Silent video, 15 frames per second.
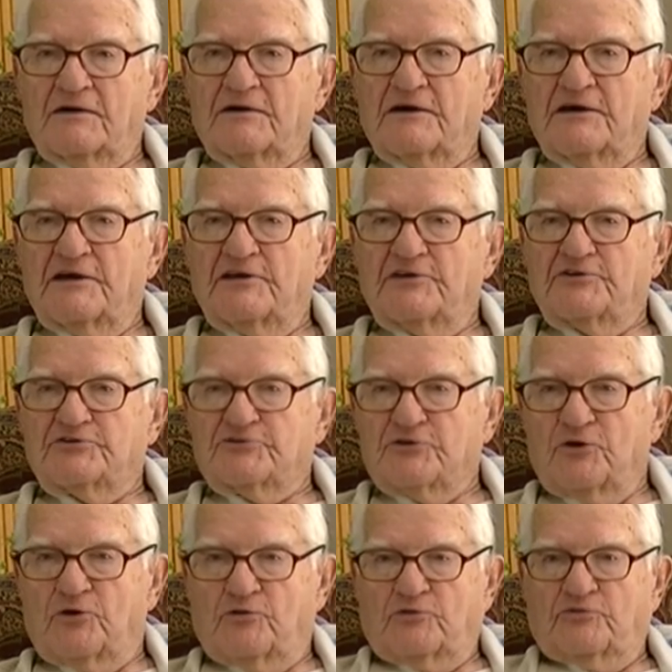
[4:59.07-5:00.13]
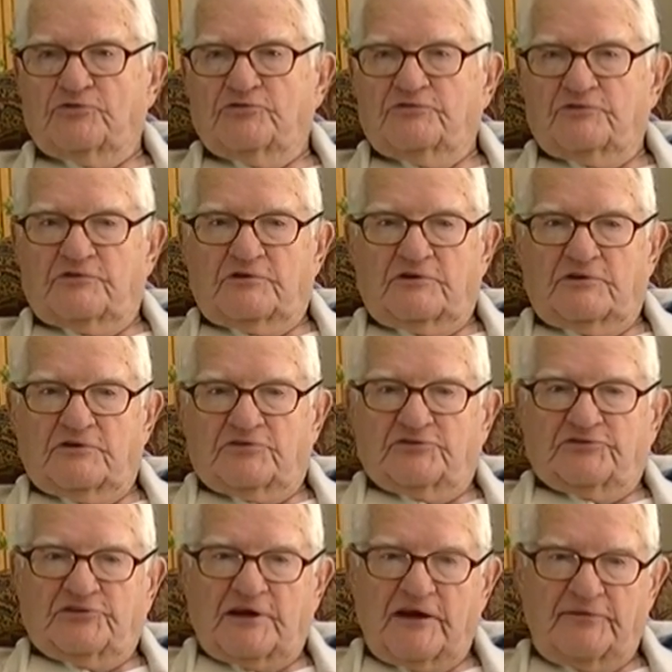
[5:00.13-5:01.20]
he chose a
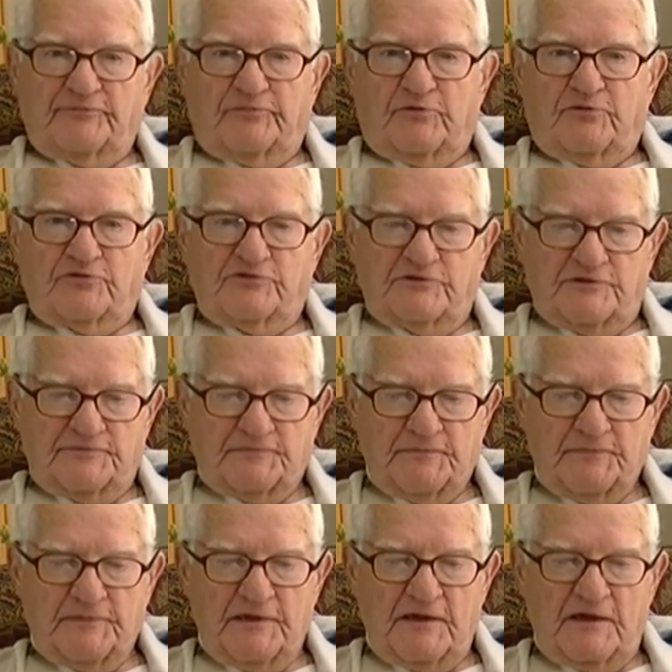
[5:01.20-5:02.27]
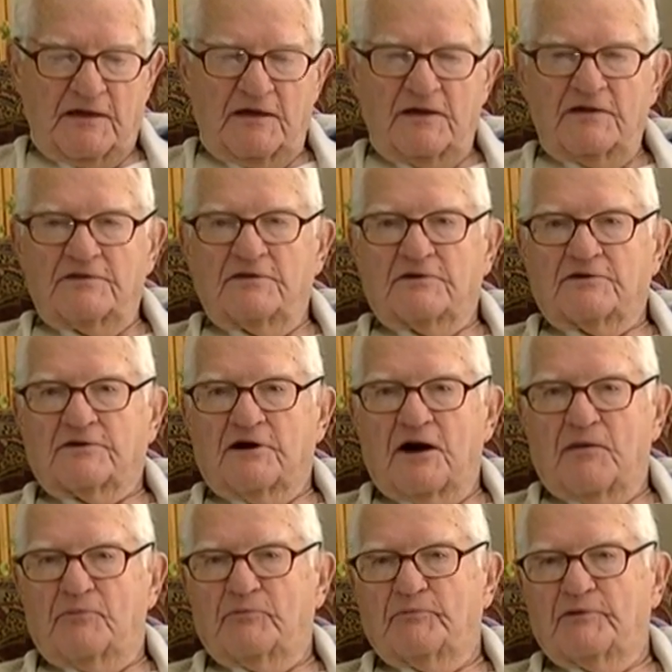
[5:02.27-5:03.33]
staff person to
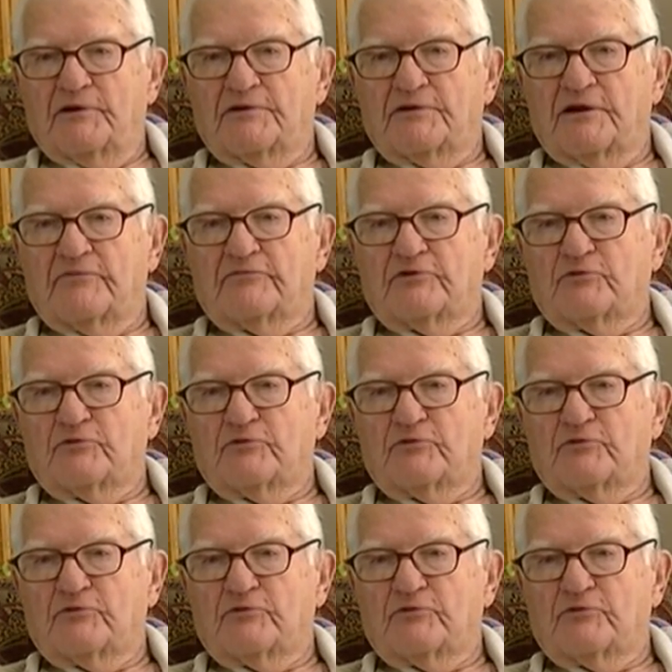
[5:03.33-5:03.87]
complement every